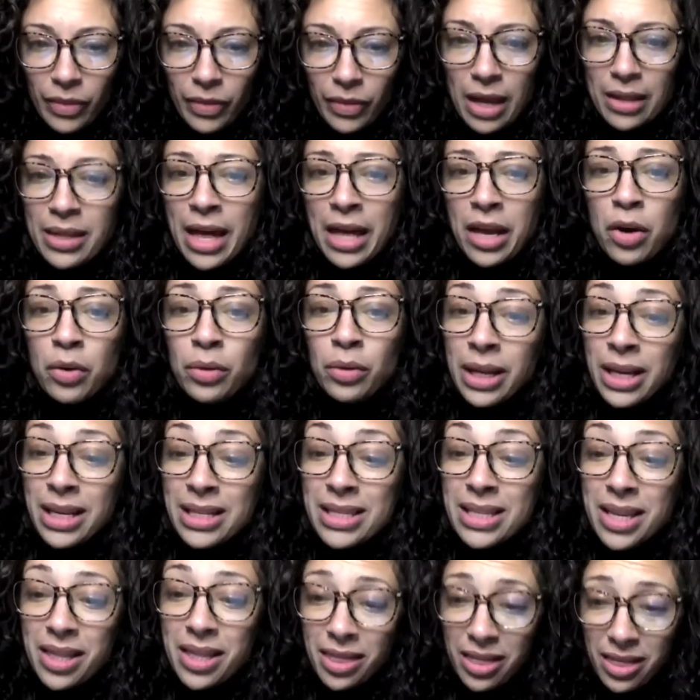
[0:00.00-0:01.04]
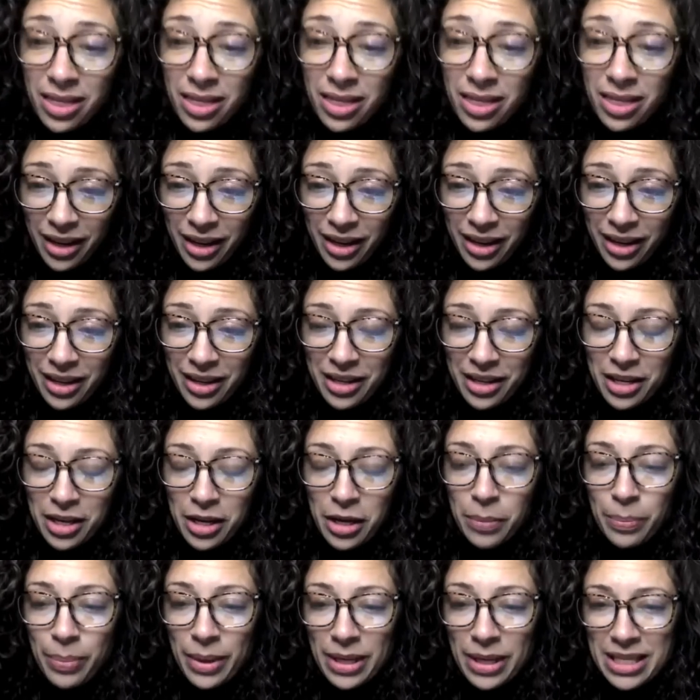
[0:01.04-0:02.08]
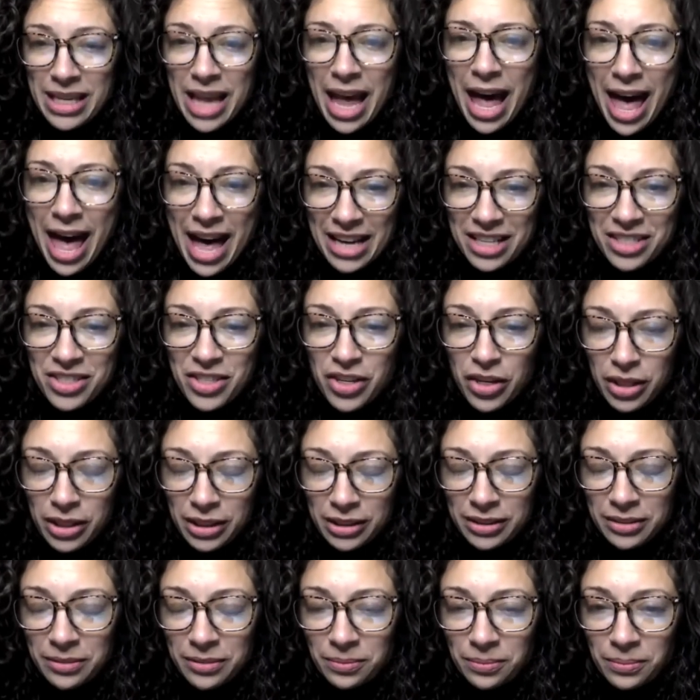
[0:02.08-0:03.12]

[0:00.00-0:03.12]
Not only to think, but to act on.